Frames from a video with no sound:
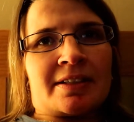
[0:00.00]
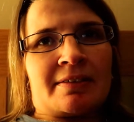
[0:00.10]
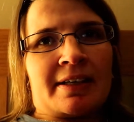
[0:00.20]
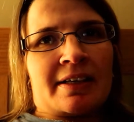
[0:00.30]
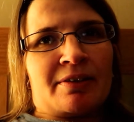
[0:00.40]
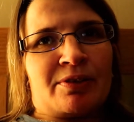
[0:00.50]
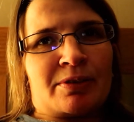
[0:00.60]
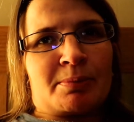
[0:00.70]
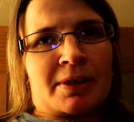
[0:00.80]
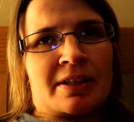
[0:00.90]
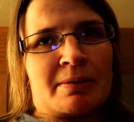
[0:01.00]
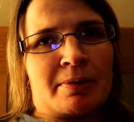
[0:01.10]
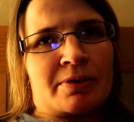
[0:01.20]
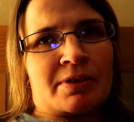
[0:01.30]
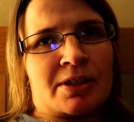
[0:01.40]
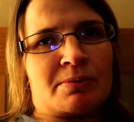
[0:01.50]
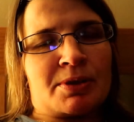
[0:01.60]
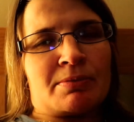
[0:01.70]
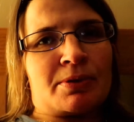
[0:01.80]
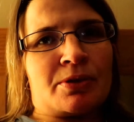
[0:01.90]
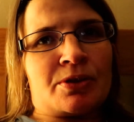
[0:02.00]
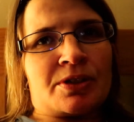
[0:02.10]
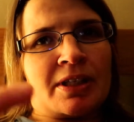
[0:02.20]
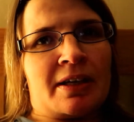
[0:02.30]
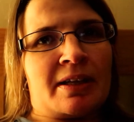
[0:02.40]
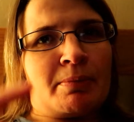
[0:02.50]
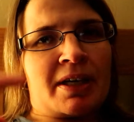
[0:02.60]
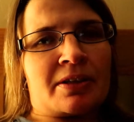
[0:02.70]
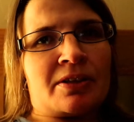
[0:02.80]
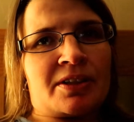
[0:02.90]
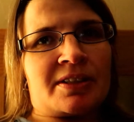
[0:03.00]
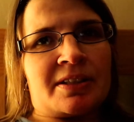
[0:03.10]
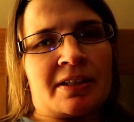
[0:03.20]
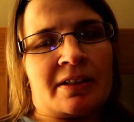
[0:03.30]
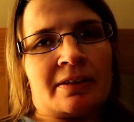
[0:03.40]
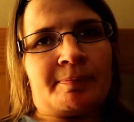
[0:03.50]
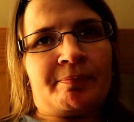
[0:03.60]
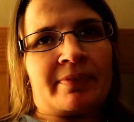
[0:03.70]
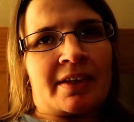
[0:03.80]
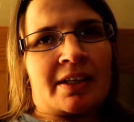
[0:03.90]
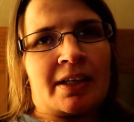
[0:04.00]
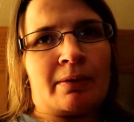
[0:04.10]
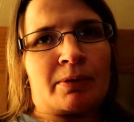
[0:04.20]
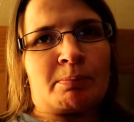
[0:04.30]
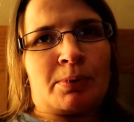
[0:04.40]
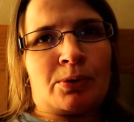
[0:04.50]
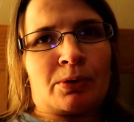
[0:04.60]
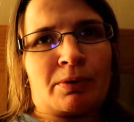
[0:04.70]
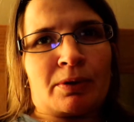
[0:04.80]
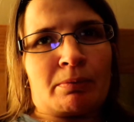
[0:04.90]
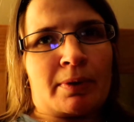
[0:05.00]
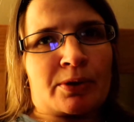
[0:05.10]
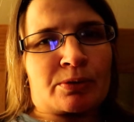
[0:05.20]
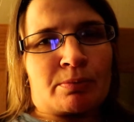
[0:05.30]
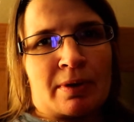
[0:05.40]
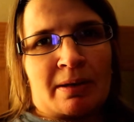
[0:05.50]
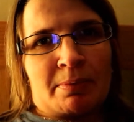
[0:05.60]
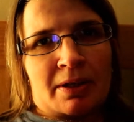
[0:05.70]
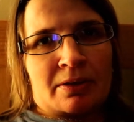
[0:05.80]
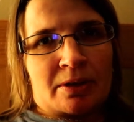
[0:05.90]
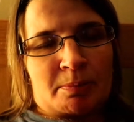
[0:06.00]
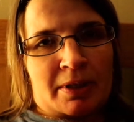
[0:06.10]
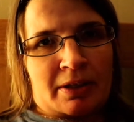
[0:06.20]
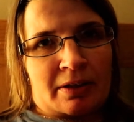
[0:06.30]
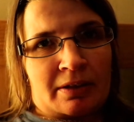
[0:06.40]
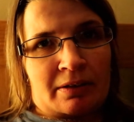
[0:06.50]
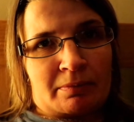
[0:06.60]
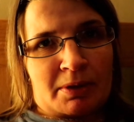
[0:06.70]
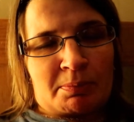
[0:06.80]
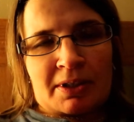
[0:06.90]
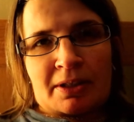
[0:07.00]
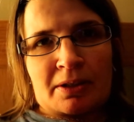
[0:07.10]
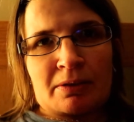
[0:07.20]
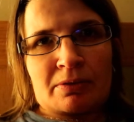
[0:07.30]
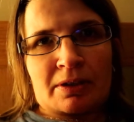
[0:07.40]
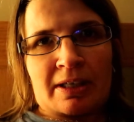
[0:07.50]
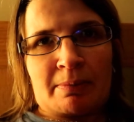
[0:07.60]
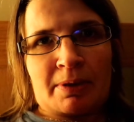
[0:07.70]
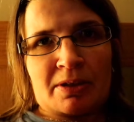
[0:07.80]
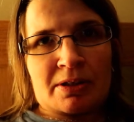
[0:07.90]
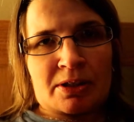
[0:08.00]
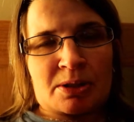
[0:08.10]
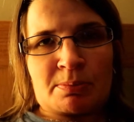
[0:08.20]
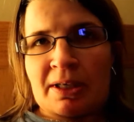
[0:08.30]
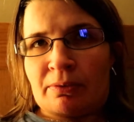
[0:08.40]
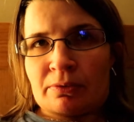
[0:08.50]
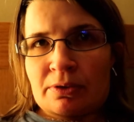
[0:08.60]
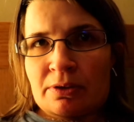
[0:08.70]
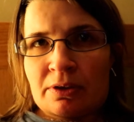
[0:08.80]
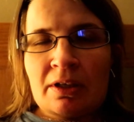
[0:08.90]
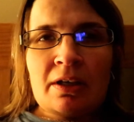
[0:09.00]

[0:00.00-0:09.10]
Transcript: So yeah, I filmed a bit of the demonstration, which you would have just seen, and then we had a nice dinner. It was pork with a Welsh rarebit topping with potatoes and cabbage and sprouts.